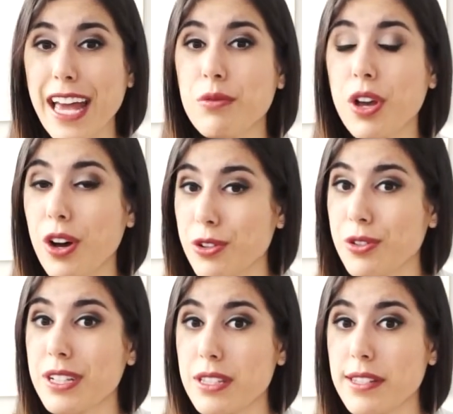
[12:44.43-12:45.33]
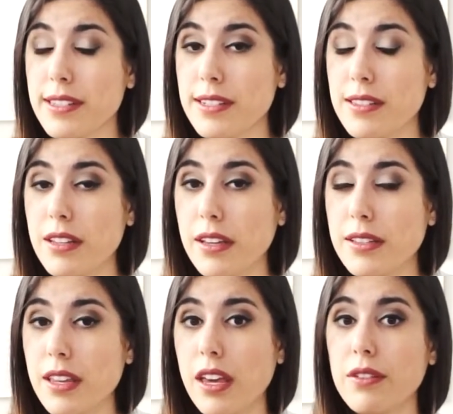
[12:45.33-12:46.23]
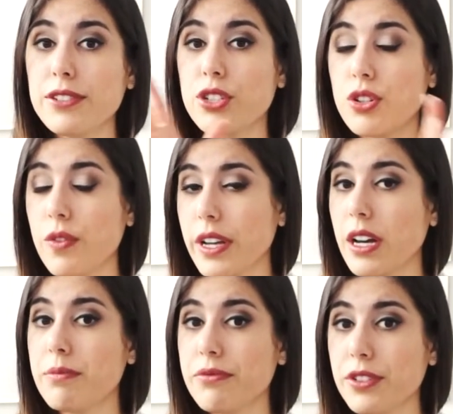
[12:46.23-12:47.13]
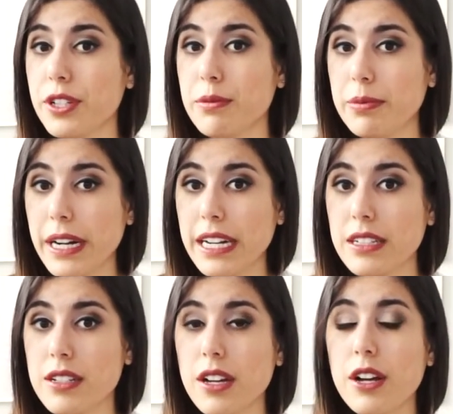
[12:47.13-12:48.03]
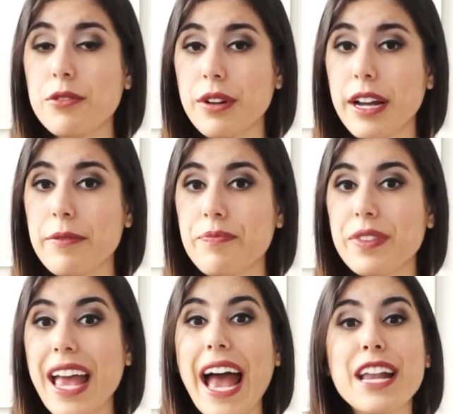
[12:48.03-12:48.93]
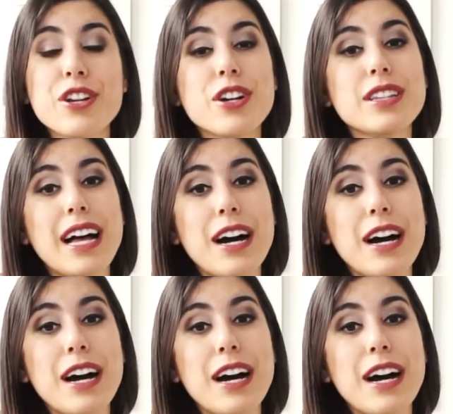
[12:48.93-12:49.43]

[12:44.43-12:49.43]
And we all know consistency is key for showing up for your brand, right? And you're